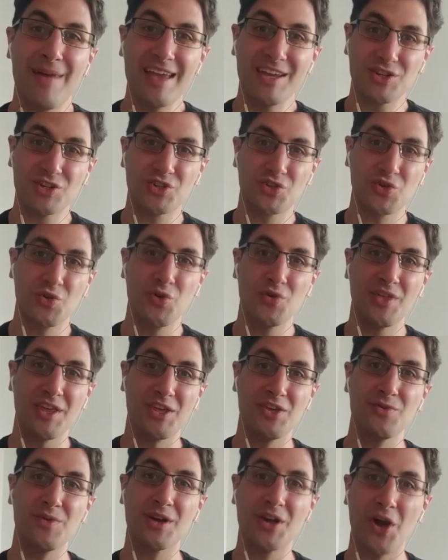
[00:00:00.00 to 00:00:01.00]
Make
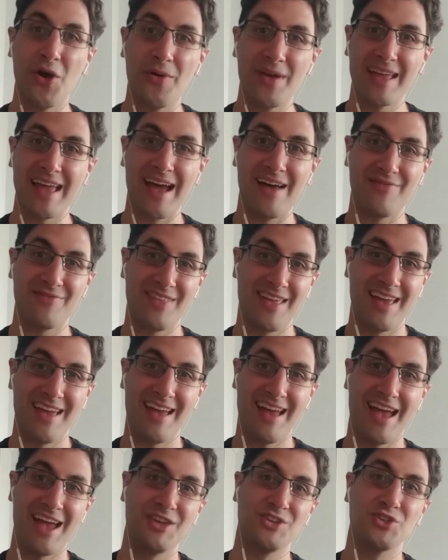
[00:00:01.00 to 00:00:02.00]
sure that you are going
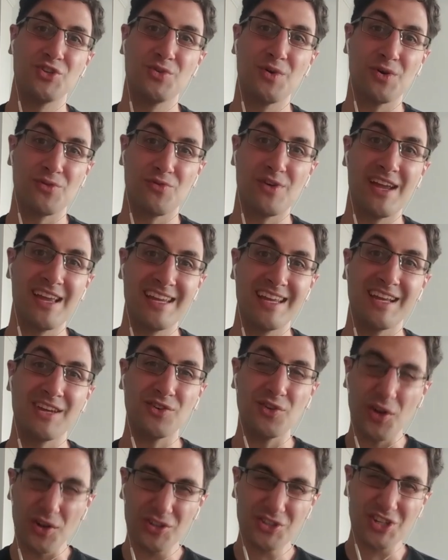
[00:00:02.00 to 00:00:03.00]
out there and you are
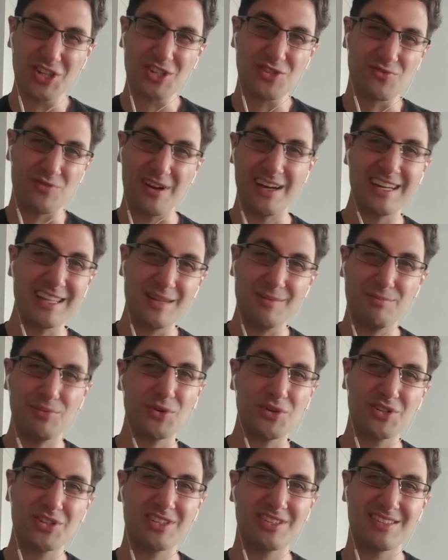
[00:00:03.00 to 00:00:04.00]
reading, not just
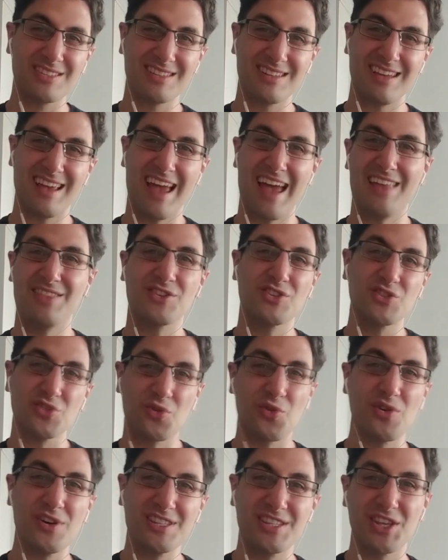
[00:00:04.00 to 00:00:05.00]
reading the books
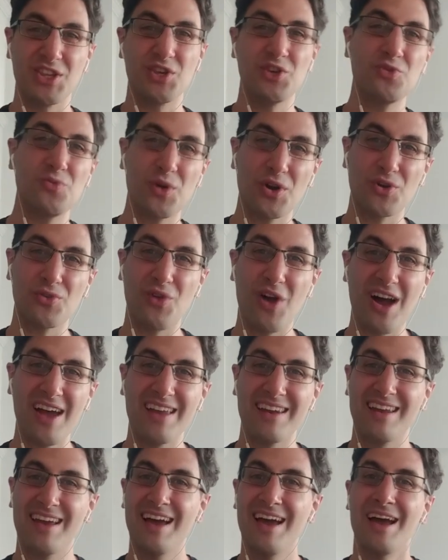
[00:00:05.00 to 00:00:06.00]
and the stories that you want to
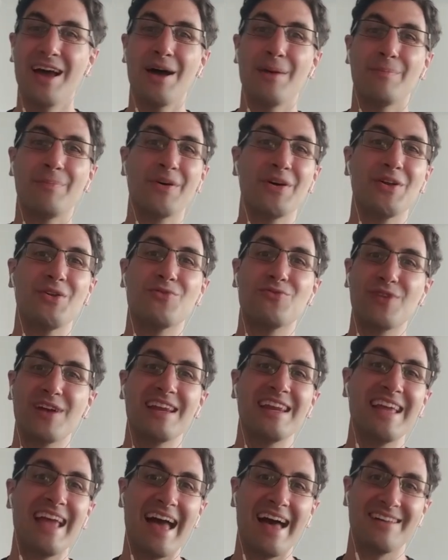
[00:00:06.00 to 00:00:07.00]
write,
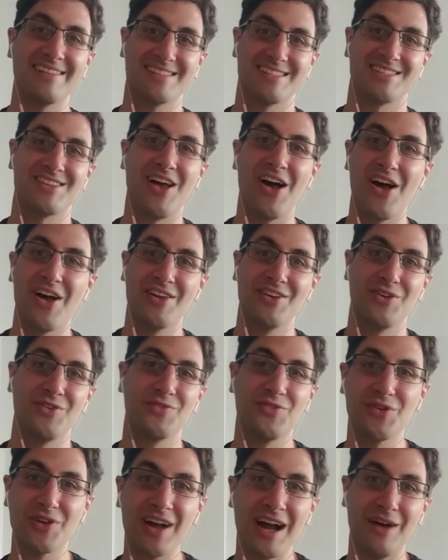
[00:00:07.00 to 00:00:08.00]
but reading
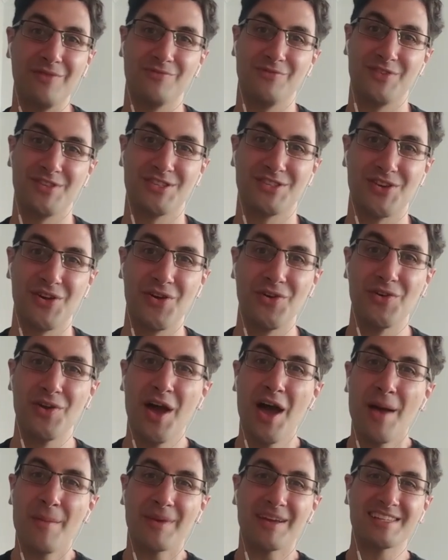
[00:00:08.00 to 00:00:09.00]
outside of your comfort
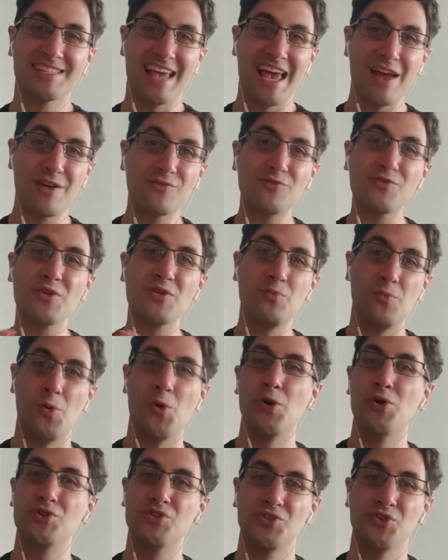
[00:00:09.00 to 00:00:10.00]
zone, because
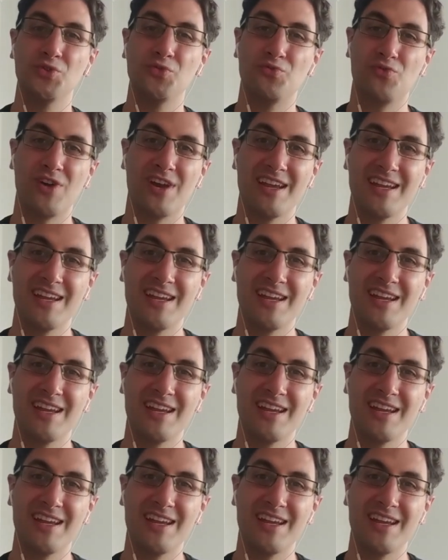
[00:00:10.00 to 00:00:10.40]
every word